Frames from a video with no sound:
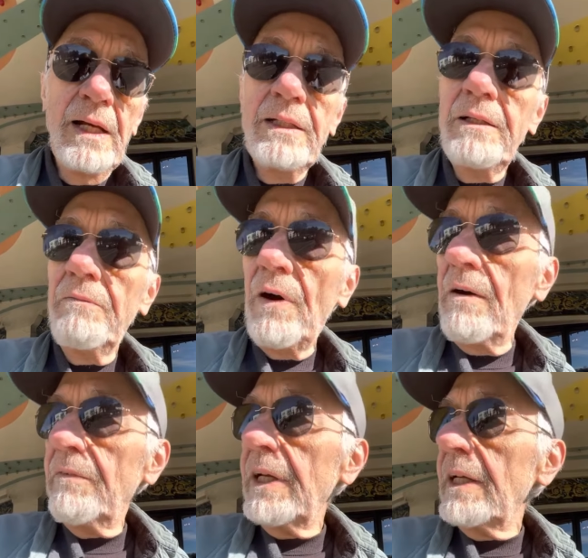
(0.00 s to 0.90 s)

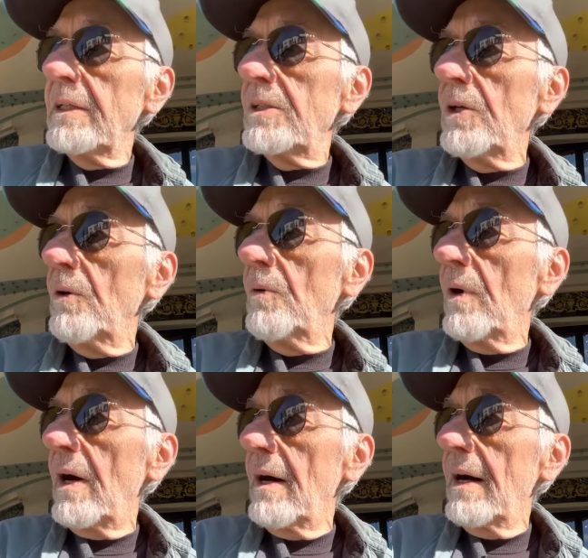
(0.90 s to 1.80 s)
devolving into
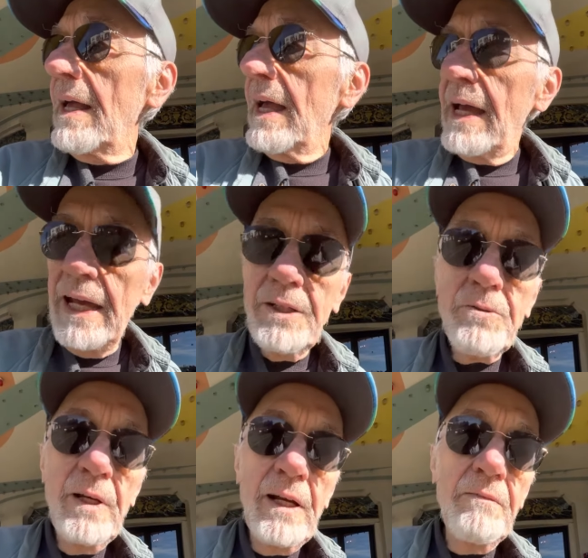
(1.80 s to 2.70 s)

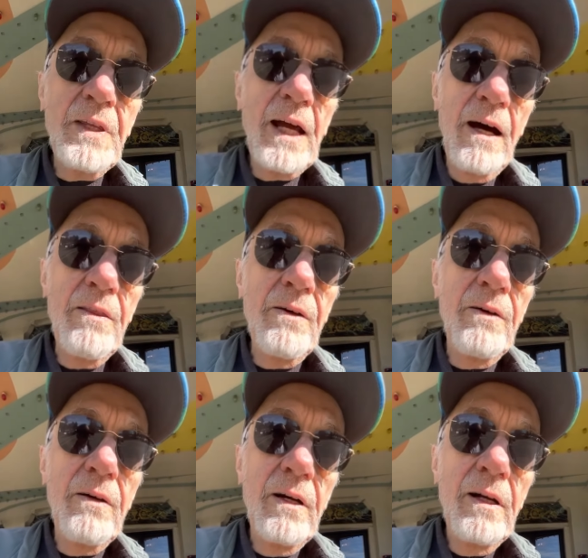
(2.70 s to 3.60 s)
hatred of the other